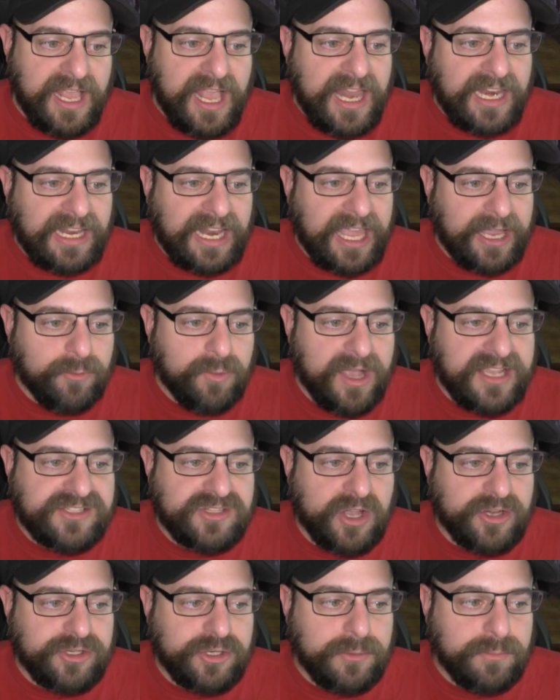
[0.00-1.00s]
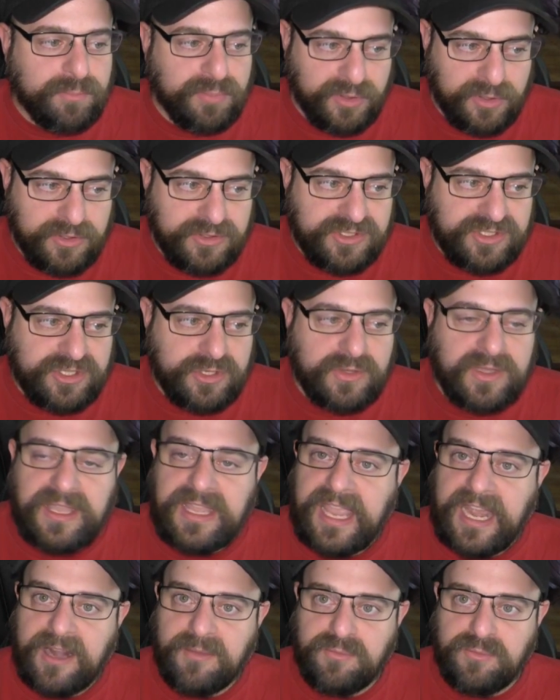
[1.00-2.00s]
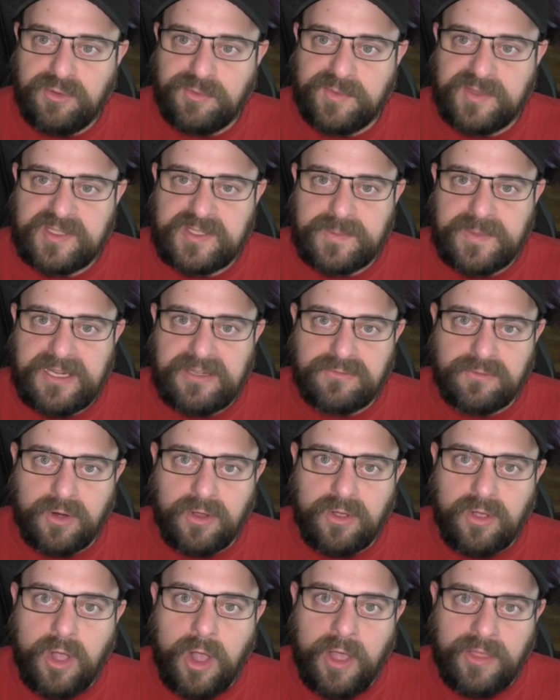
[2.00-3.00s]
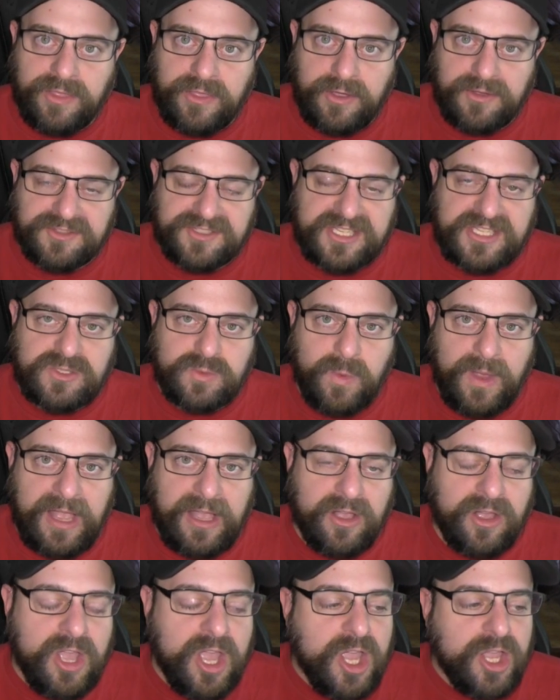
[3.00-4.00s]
Likewise, on your boots, you can get a movement speed roll on those as well.